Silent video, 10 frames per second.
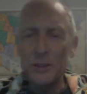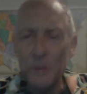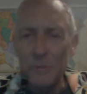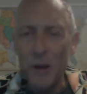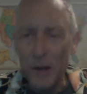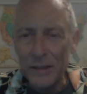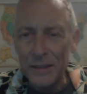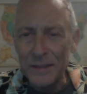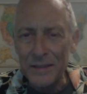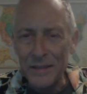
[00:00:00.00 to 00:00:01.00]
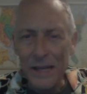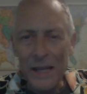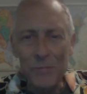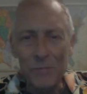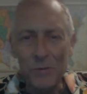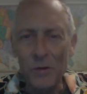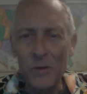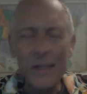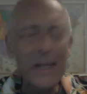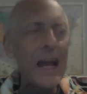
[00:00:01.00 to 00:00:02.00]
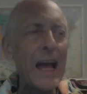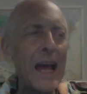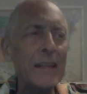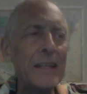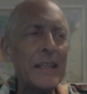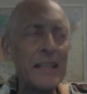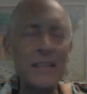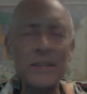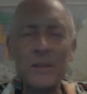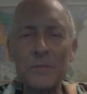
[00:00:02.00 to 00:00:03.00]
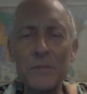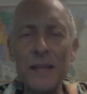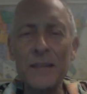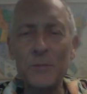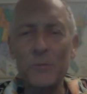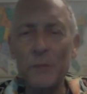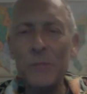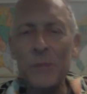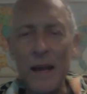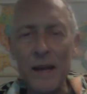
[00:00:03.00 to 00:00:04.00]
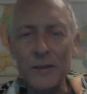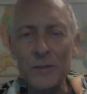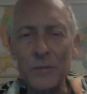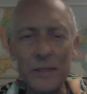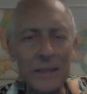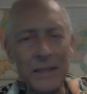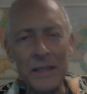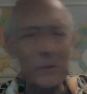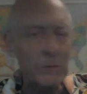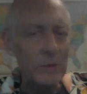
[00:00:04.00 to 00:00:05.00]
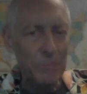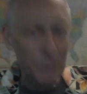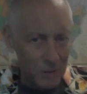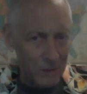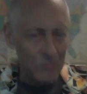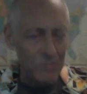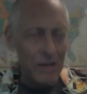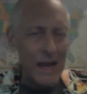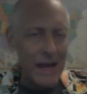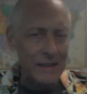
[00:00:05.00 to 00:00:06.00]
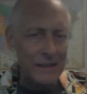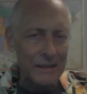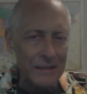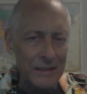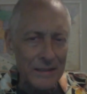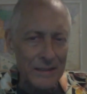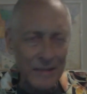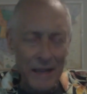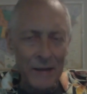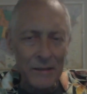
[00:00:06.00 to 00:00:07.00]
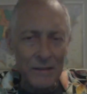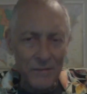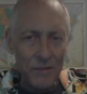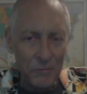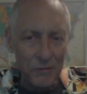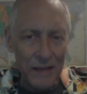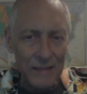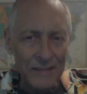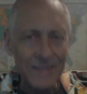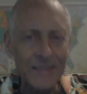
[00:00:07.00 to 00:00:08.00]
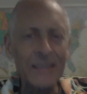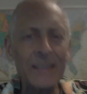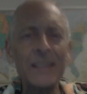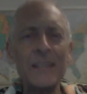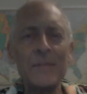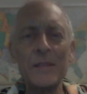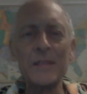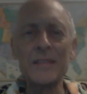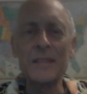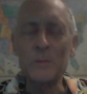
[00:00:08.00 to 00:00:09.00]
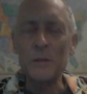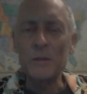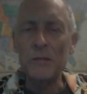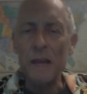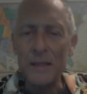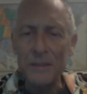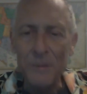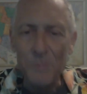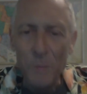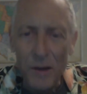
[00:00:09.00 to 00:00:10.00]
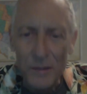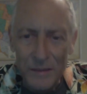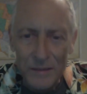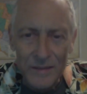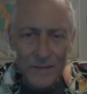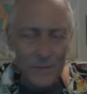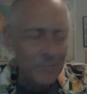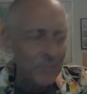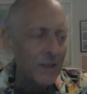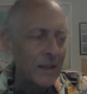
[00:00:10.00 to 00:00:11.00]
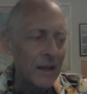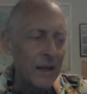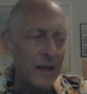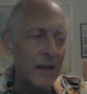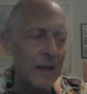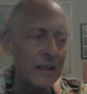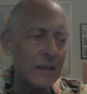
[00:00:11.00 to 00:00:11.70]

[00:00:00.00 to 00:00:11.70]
markets in April, and then he had some nice rebounds when he said he was pulling back on his tariff threats, because that's what crashed the markets. It